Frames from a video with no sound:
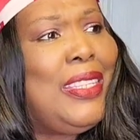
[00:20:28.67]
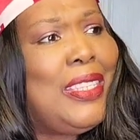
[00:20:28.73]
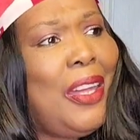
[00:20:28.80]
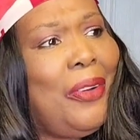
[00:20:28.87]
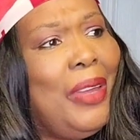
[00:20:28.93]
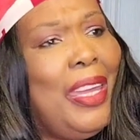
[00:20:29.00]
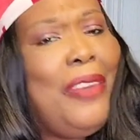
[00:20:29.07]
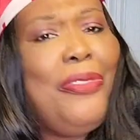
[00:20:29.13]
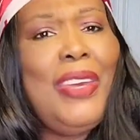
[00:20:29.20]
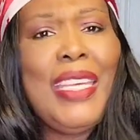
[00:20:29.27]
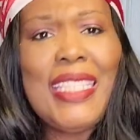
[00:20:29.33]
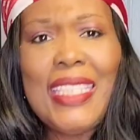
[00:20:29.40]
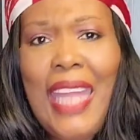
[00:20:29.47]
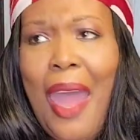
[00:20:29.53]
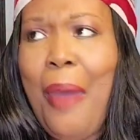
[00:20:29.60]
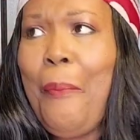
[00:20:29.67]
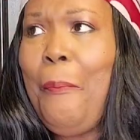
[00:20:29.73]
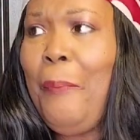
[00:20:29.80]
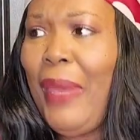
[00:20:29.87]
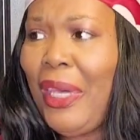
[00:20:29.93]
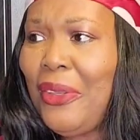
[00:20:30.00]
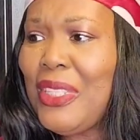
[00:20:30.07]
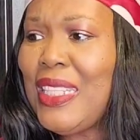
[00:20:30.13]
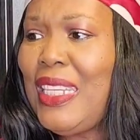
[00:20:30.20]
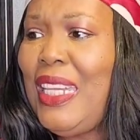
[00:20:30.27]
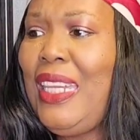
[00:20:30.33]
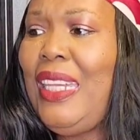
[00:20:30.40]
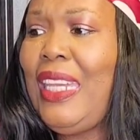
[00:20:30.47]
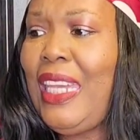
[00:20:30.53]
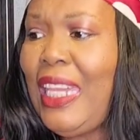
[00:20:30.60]
so if it's not
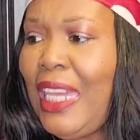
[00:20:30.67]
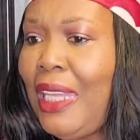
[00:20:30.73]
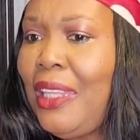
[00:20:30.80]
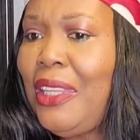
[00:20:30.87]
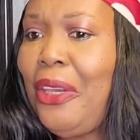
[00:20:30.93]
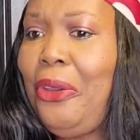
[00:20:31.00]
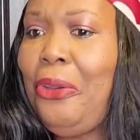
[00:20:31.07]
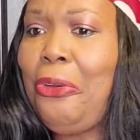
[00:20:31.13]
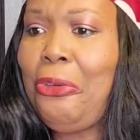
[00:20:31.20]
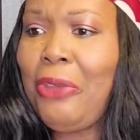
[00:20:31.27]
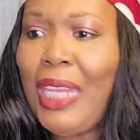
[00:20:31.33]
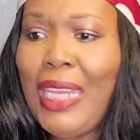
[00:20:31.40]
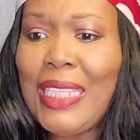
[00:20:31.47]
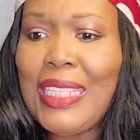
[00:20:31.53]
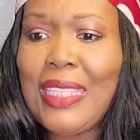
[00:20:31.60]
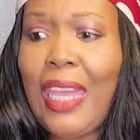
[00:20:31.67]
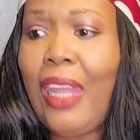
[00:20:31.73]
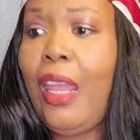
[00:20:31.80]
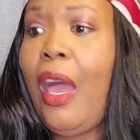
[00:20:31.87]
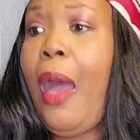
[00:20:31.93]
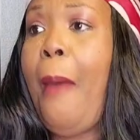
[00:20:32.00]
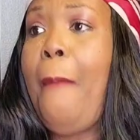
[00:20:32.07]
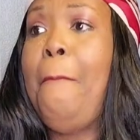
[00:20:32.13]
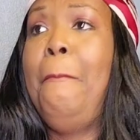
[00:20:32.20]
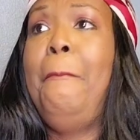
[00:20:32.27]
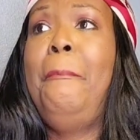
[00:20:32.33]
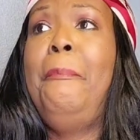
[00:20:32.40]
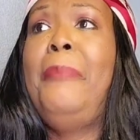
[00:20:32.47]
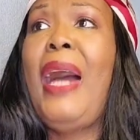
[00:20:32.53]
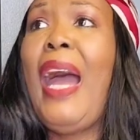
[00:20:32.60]
melting in the grits that are
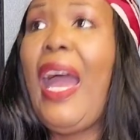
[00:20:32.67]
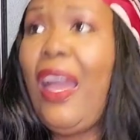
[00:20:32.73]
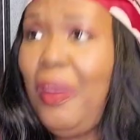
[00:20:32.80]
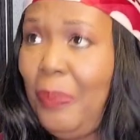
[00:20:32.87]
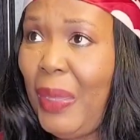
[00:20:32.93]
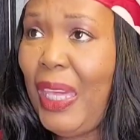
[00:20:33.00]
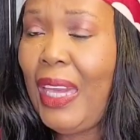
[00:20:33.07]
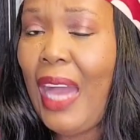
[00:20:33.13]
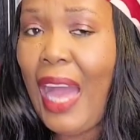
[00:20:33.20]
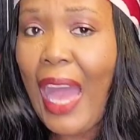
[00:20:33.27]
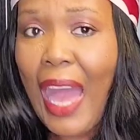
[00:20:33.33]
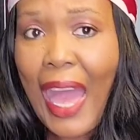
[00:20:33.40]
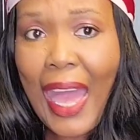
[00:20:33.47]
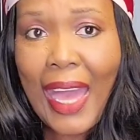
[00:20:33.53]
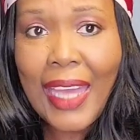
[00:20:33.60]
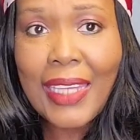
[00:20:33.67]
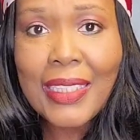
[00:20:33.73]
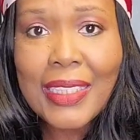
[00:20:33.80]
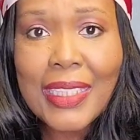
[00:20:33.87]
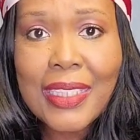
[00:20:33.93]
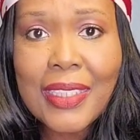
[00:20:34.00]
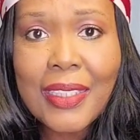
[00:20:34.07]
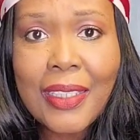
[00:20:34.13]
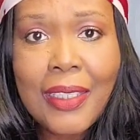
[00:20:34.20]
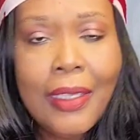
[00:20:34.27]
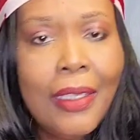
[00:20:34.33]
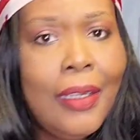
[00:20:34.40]
piping hot,